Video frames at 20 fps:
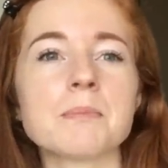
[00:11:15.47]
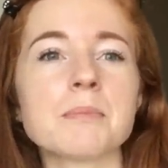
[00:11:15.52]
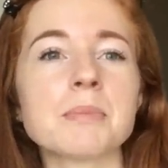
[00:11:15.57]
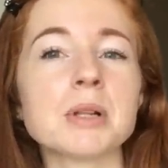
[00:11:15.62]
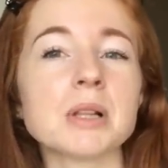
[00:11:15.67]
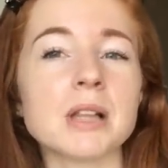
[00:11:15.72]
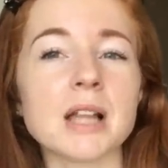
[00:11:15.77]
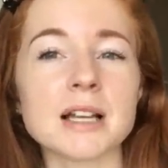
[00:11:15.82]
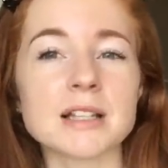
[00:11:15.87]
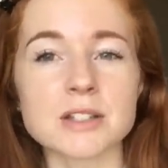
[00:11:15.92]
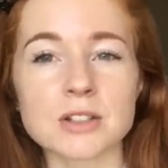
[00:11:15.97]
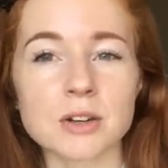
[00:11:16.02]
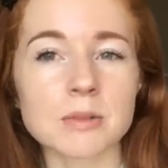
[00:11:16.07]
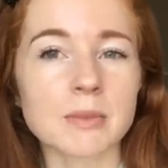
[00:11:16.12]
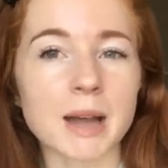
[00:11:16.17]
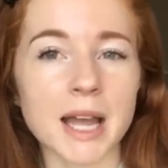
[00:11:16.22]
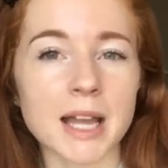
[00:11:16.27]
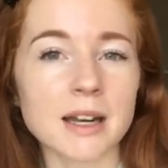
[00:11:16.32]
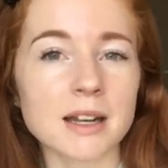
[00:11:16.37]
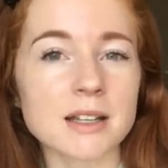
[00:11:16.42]
plus or
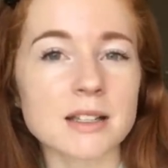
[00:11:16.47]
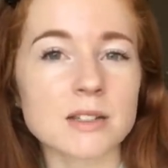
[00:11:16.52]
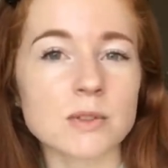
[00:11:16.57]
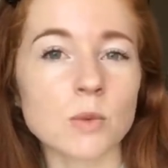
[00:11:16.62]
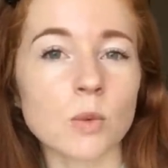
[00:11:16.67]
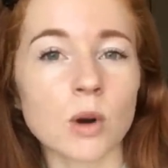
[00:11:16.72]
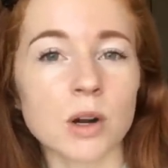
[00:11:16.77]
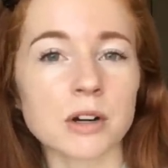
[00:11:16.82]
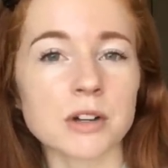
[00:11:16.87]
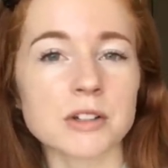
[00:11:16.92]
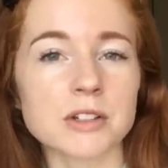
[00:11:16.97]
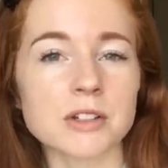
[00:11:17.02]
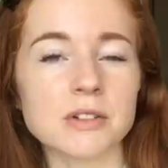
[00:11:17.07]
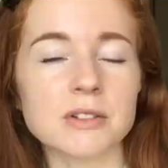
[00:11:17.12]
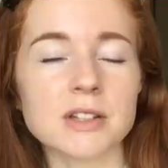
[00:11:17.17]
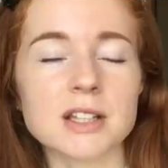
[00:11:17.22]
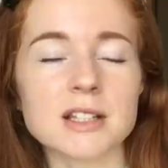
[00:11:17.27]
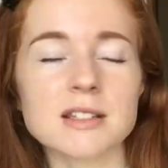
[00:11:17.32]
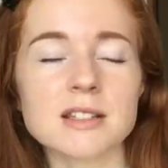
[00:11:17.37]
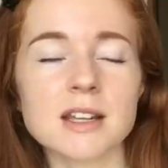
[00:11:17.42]
minus 1 or 2
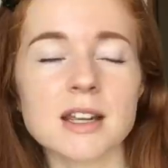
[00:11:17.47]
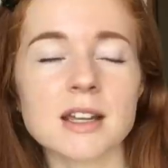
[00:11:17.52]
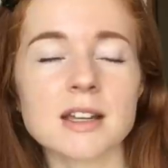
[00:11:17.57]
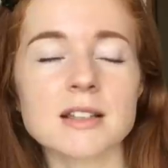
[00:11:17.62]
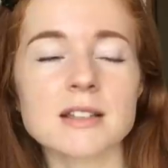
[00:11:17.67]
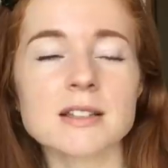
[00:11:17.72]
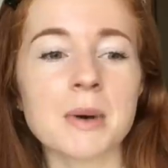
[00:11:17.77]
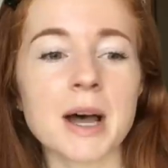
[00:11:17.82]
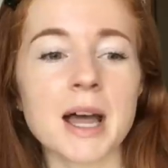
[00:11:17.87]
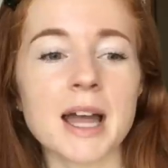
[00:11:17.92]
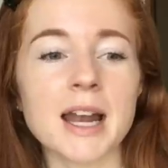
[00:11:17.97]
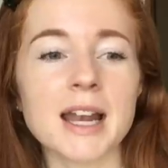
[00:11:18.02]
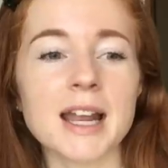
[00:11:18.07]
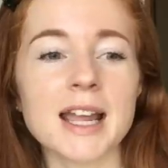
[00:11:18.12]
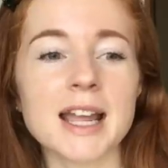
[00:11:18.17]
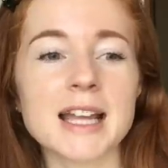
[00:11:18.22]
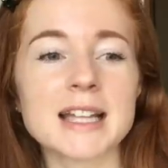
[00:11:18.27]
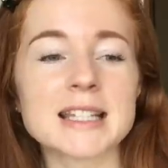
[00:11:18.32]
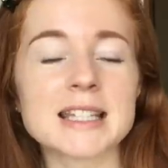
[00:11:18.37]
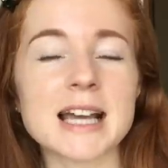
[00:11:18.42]
listings, but
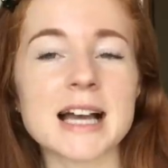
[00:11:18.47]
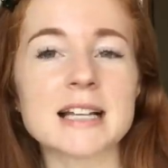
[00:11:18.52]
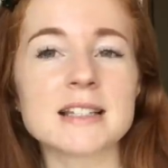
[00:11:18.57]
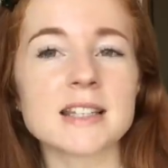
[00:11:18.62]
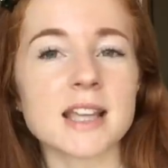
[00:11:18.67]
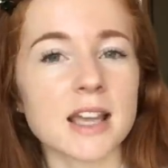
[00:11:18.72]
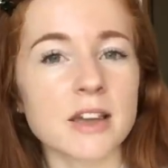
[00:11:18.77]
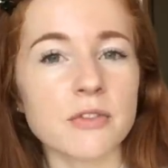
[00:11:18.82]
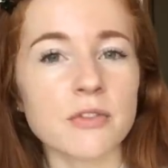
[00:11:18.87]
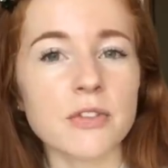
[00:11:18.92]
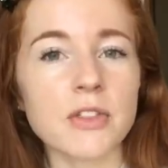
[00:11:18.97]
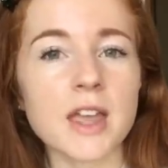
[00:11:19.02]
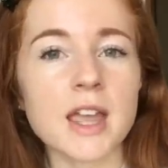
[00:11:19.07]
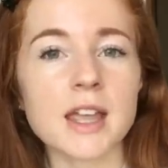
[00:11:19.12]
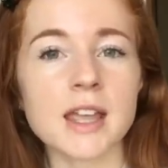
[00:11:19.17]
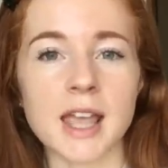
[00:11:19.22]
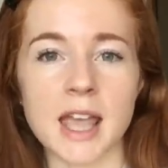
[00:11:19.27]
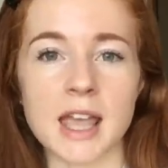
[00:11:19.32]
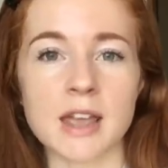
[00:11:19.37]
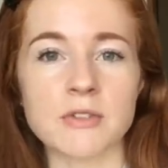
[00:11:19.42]
it's as if they
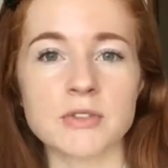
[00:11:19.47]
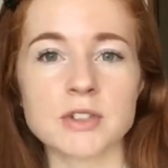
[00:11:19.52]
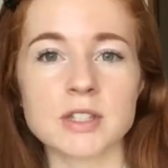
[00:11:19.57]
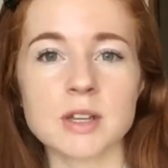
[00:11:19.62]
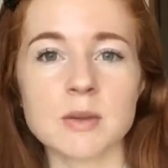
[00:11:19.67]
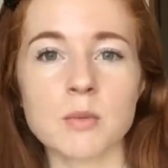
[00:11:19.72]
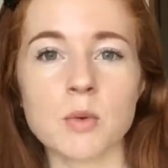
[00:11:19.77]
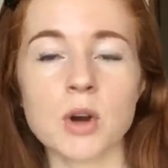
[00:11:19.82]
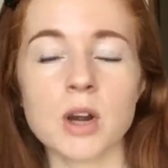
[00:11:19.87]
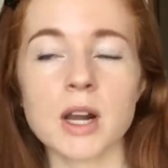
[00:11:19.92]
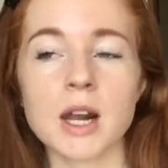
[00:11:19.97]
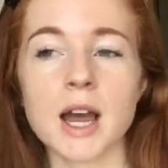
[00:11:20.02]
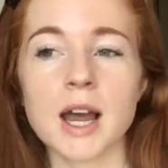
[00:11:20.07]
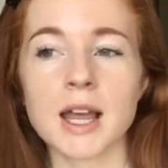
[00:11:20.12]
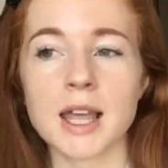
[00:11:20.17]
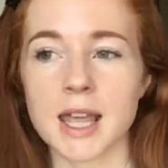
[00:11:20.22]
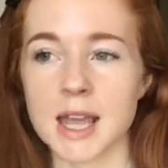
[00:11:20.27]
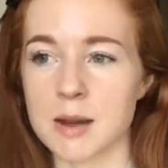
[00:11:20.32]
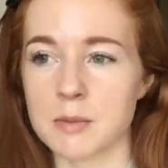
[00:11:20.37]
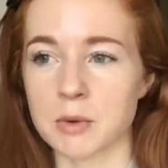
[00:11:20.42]
gave someone a
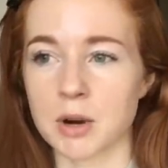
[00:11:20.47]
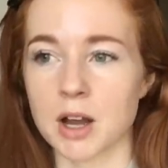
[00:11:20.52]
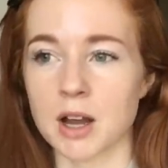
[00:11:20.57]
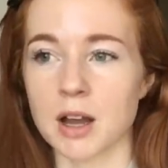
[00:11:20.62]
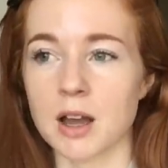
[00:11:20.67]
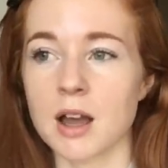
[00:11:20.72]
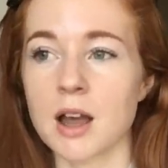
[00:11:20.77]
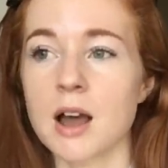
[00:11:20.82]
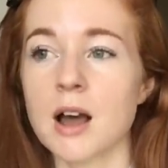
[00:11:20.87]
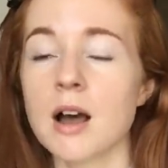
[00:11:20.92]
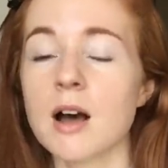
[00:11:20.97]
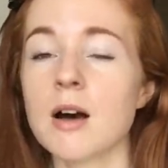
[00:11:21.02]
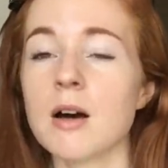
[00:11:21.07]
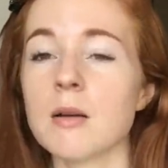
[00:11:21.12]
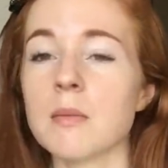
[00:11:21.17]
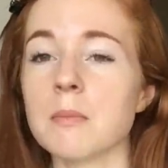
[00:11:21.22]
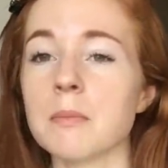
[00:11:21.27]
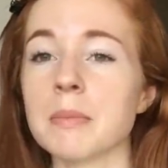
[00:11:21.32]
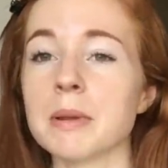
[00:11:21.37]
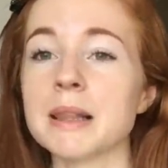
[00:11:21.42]
camera,
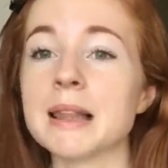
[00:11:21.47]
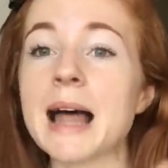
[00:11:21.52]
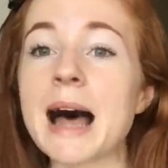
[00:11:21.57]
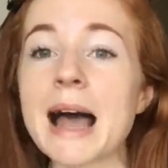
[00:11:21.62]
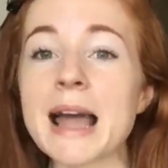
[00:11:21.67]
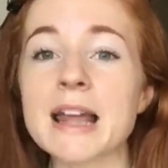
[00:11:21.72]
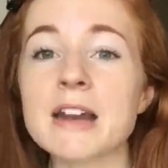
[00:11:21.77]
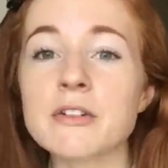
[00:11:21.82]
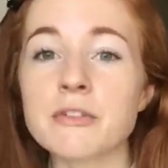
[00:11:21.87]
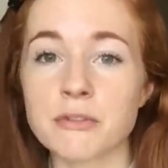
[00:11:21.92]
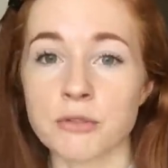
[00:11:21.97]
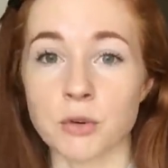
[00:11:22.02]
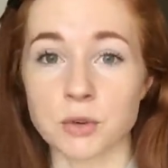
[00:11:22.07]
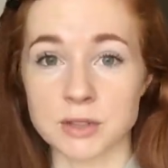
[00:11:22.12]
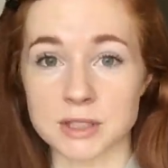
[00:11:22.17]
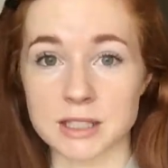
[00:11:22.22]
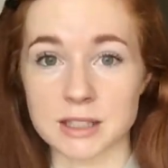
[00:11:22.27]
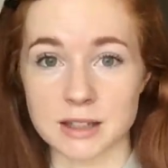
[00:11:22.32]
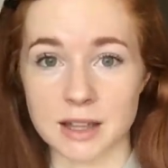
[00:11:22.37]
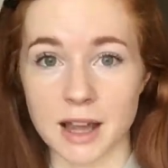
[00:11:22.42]

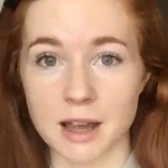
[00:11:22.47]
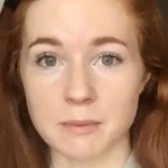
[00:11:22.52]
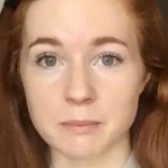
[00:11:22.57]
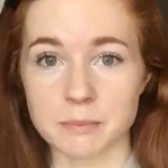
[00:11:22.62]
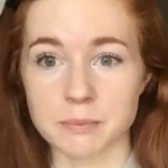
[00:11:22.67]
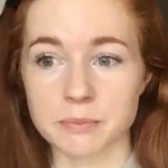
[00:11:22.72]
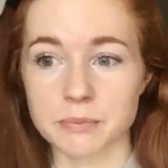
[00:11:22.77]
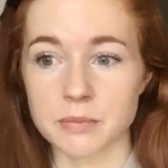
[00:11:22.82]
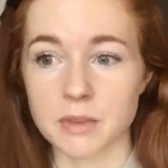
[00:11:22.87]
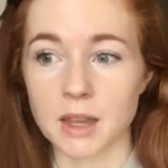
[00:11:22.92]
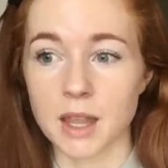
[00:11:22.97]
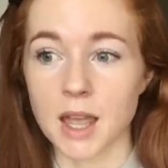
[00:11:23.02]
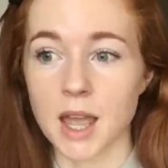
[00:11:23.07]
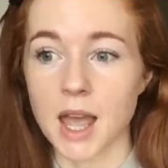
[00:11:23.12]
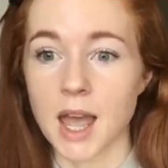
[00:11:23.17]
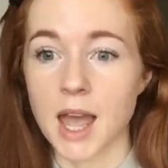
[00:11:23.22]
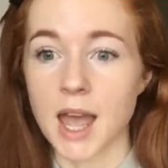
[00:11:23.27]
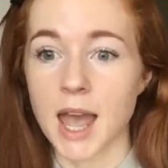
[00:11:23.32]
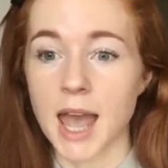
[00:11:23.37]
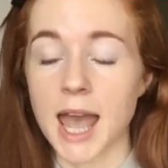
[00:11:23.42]
blindfolded them,
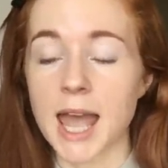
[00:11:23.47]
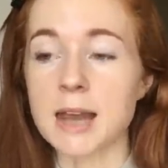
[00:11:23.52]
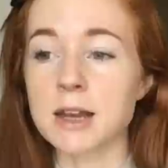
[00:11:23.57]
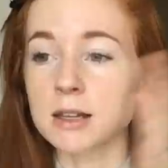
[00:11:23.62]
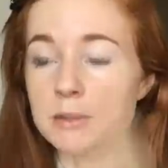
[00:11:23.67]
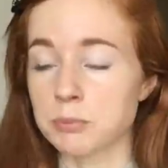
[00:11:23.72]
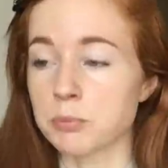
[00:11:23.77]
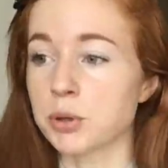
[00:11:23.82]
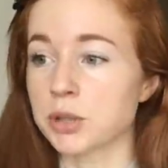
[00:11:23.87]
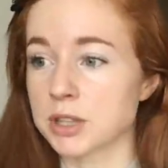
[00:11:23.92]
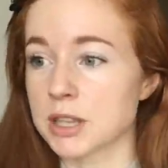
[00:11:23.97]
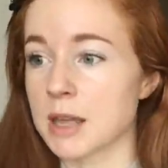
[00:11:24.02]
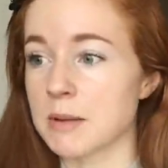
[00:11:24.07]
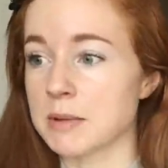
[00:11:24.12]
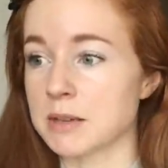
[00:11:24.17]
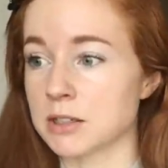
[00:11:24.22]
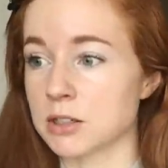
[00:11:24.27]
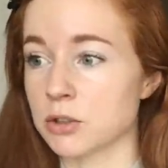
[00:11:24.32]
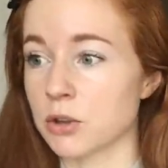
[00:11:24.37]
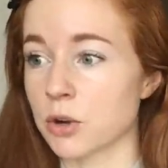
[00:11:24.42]
and put them
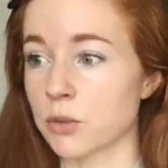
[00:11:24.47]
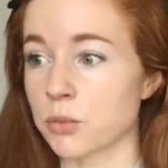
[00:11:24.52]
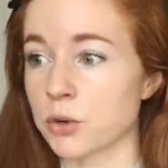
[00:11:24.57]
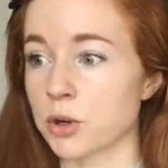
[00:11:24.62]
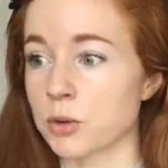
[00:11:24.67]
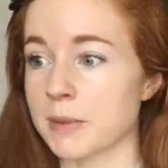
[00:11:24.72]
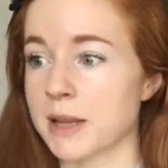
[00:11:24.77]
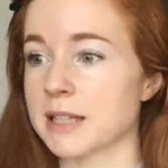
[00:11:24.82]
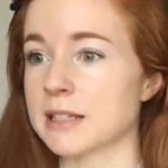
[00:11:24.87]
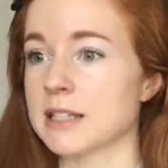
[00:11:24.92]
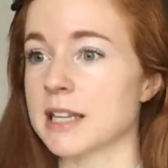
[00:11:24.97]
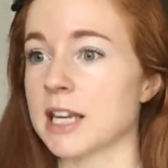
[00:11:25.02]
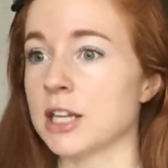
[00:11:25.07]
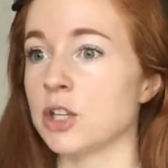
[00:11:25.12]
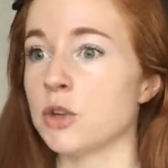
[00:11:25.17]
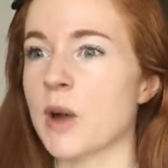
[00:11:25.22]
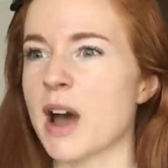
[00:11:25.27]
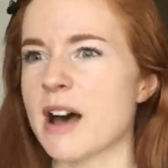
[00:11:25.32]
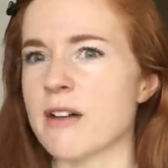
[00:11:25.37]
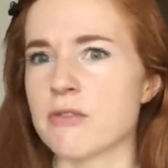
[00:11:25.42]
into a room and said,
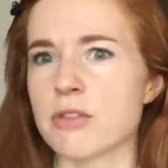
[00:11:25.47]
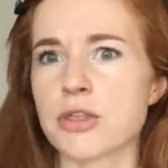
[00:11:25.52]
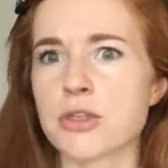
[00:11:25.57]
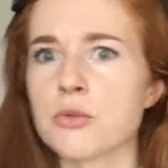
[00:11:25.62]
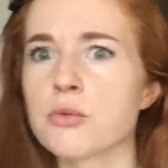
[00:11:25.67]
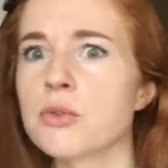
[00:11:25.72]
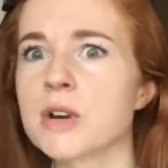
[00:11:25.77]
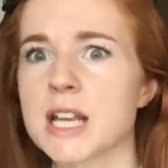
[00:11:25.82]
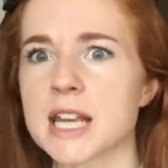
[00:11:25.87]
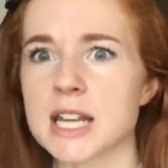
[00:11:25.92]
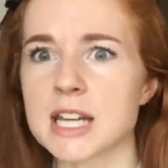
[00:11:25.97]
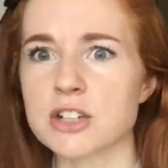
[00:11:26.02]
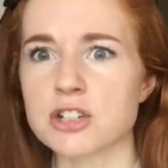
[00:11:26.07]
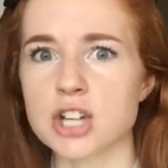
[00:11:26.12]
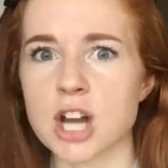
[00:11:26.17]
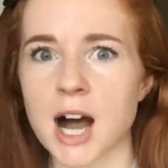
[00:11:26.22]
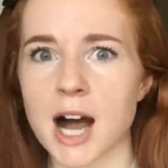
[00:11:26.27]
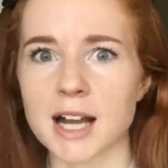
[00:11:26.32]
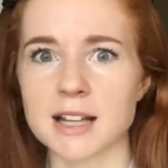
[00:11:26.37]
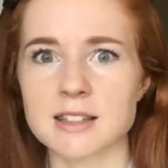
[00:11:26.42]
you have 3
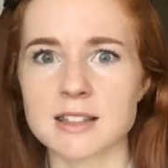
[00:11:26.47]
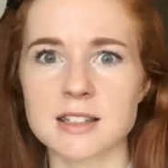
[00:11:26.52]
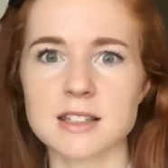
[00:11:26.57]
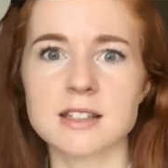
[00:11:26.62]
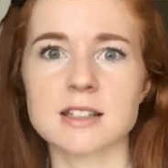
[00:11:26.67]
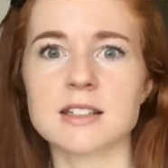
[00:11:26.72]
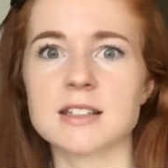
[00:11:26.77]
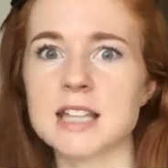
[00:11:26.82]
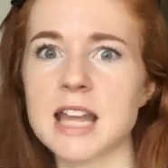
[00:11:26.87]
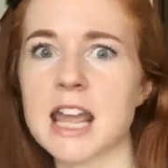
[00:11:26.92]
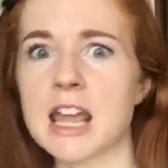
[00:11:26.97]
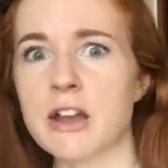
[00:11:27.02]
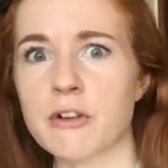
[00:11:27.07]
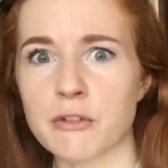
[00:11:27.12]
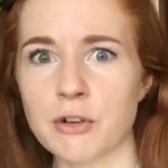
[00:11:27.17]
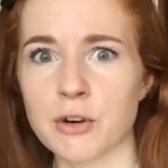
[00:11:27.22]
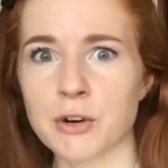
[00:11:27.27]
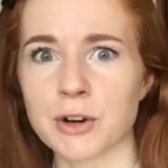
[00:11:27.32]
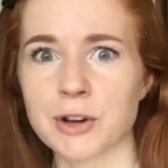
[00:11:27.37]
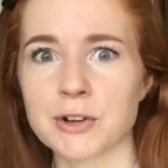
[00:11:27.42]
shots, take
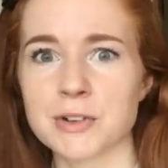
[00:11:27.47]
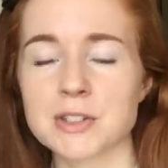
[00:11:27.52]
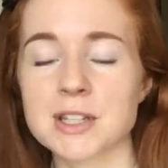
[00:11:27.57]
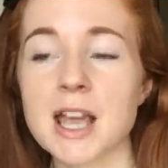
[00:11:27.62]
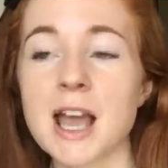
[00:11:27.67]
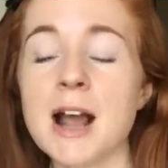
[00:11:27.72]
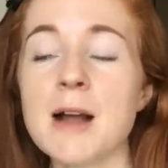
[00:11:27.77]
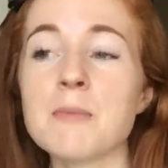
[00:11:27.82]
photos.